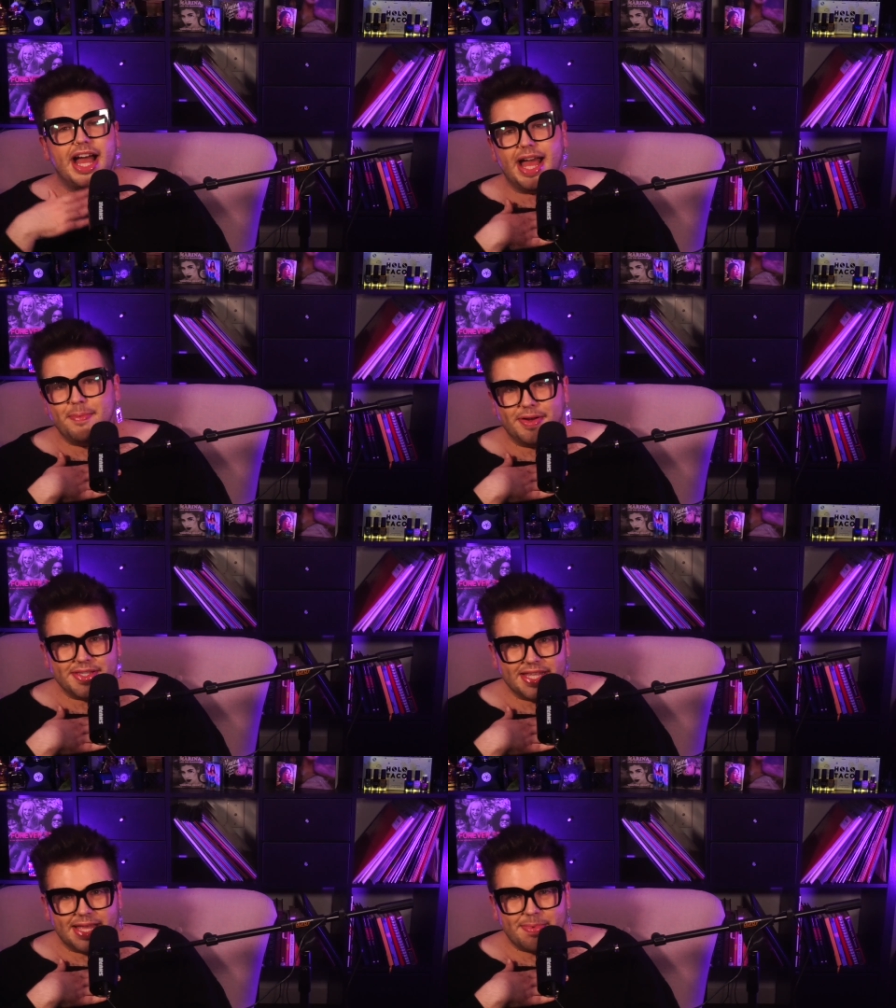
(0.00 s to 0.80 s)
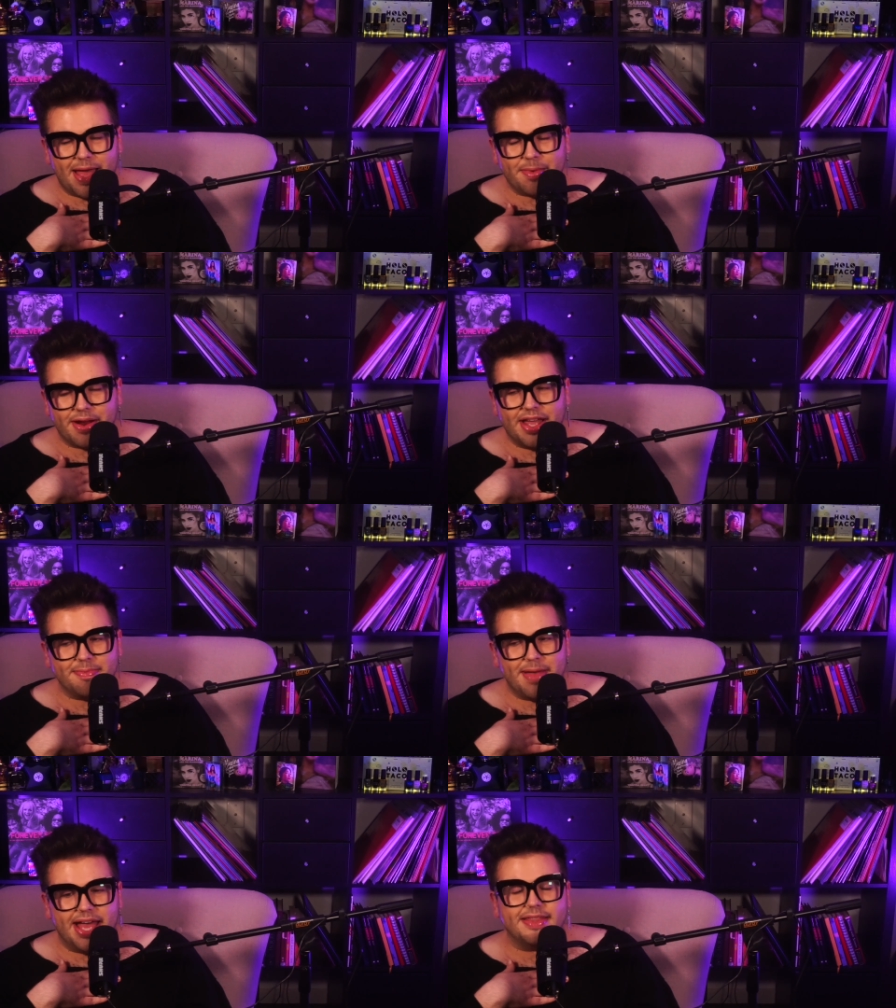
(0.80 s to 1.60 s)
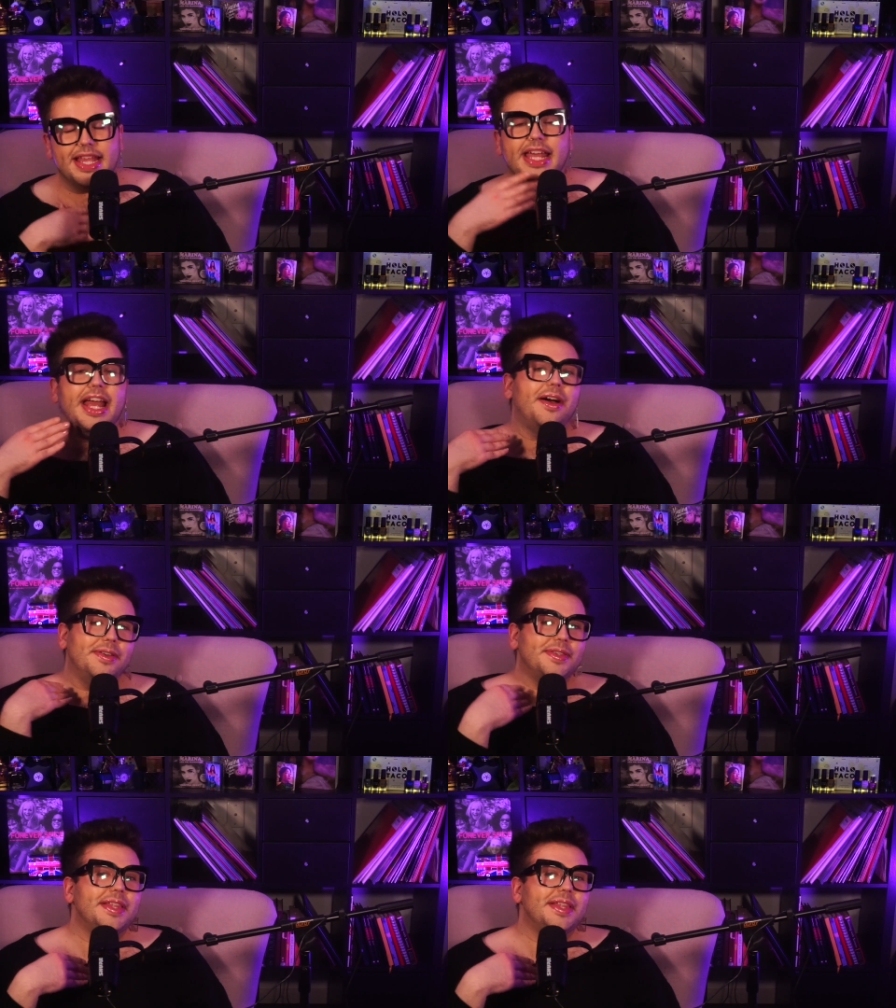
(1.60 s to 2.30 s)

I personally like Pat McGrath mattes, and I also